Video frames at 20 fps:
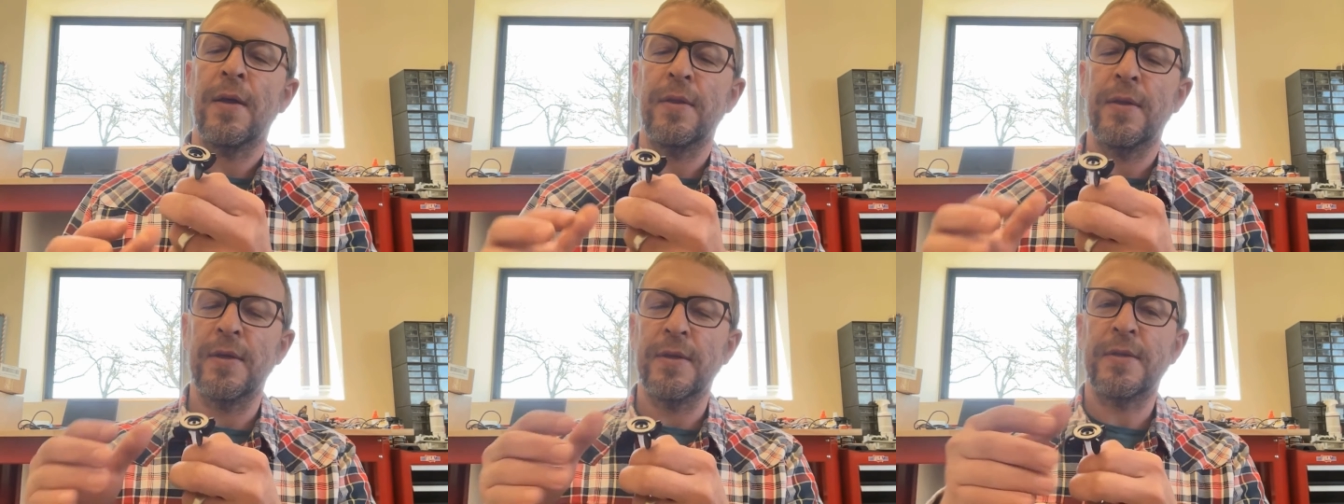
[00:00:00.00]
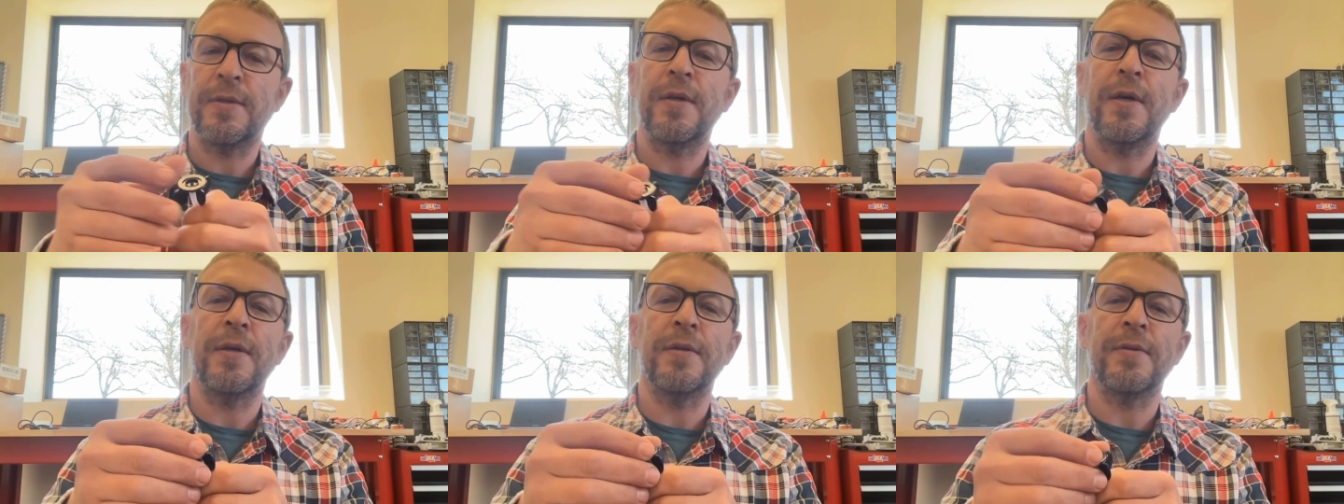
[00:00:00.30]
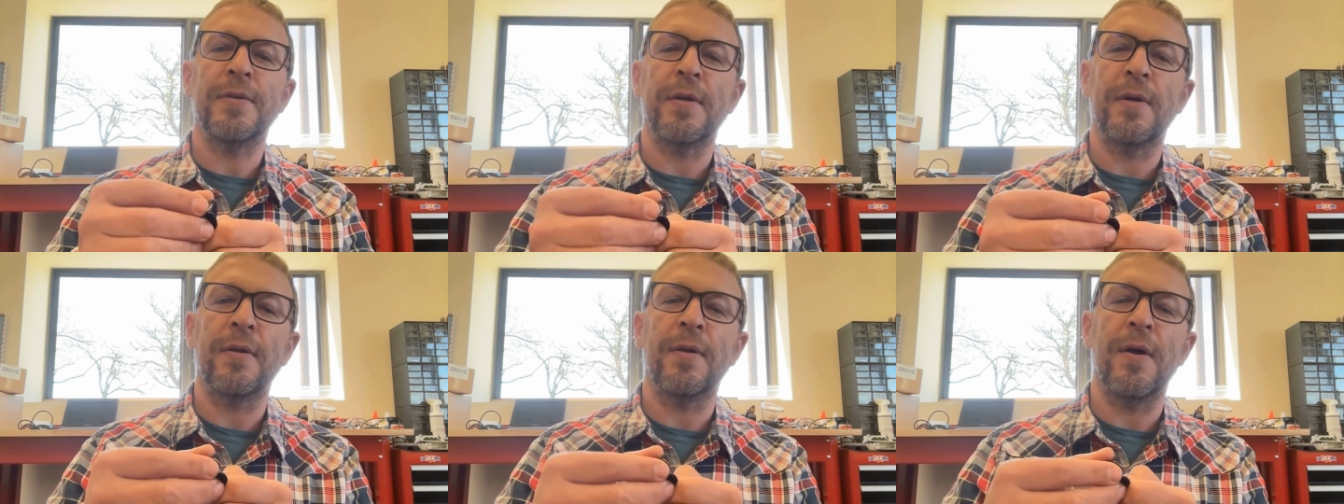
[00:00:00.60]
This
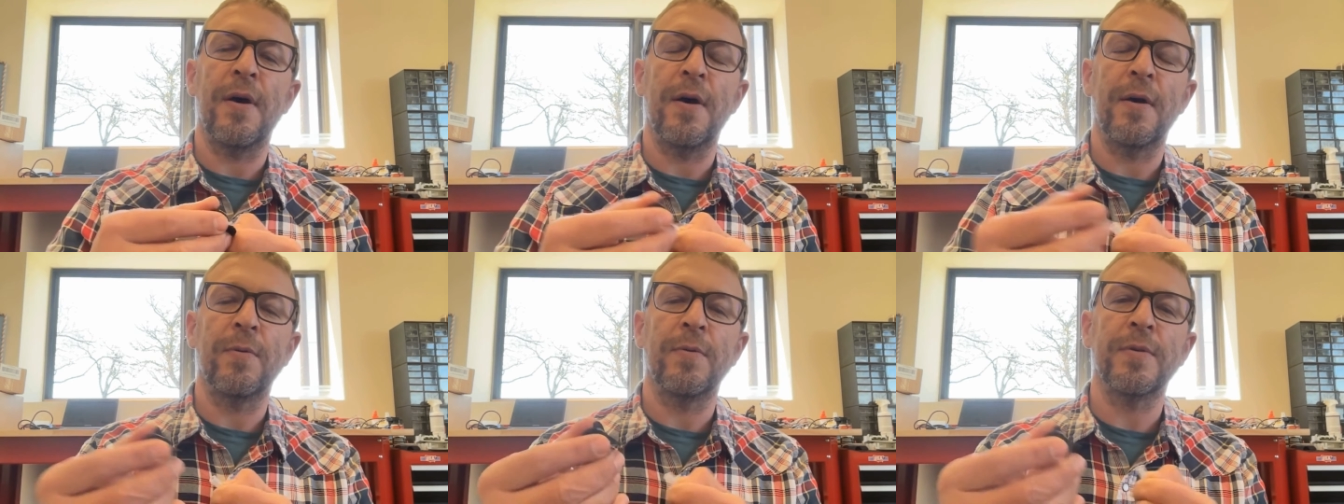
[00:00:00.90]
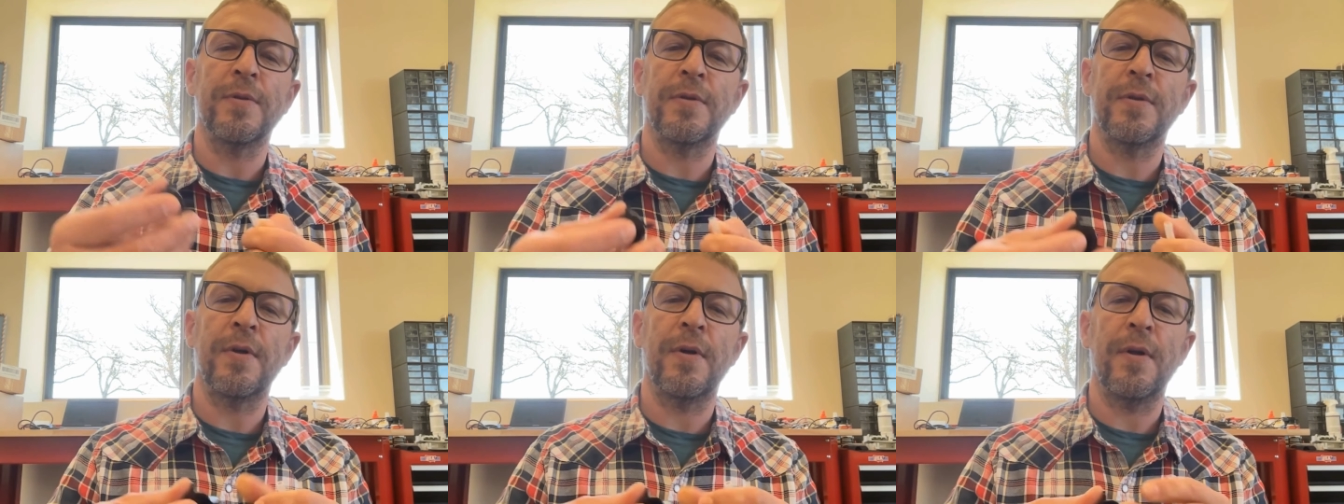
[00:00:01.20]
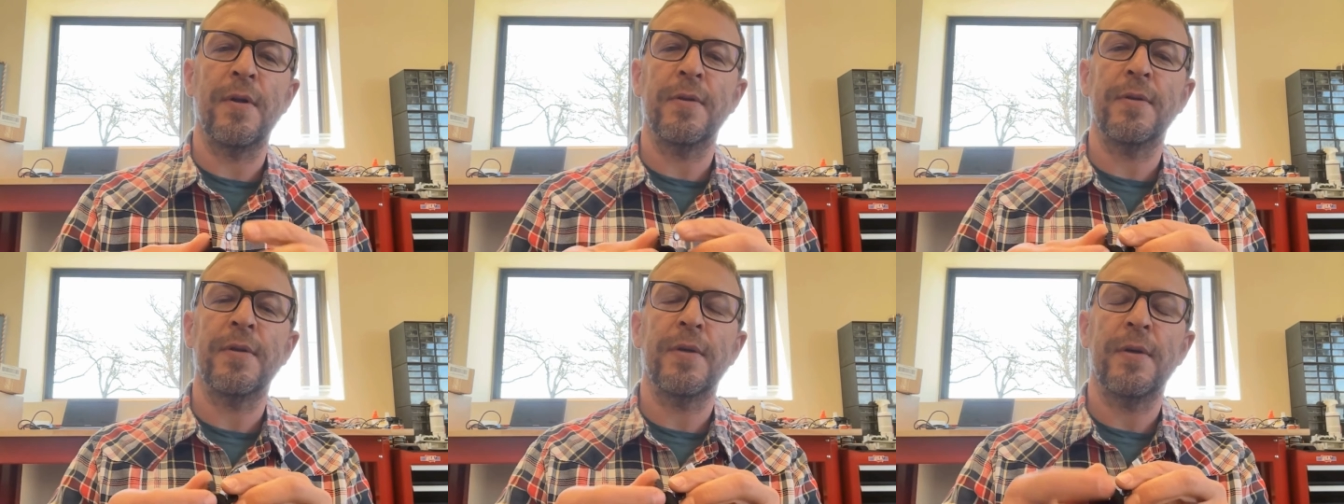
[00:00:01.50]
tends to clog with
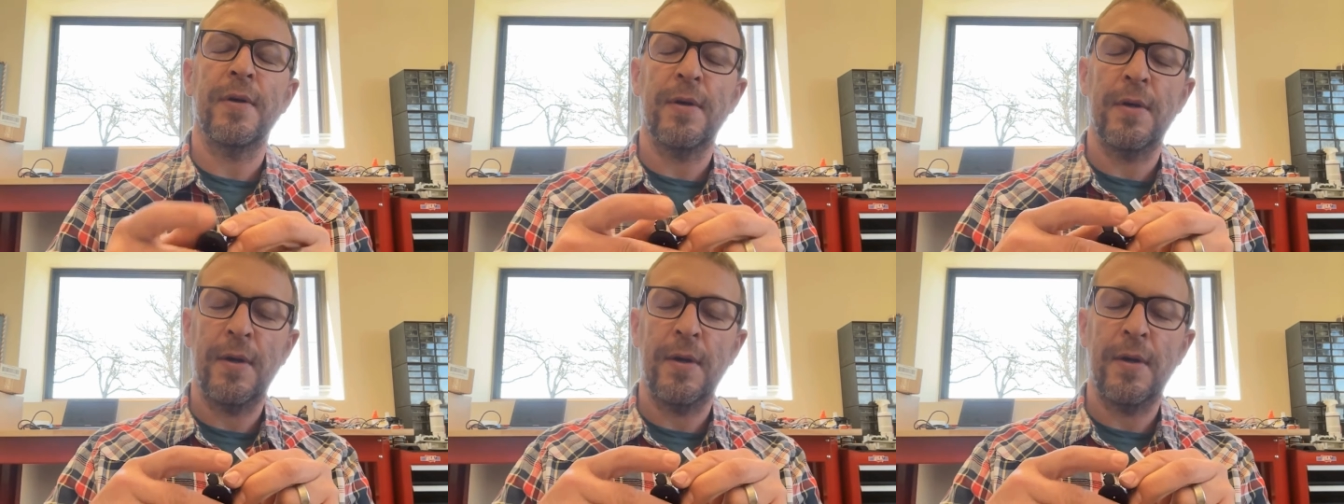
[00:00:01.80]
salt.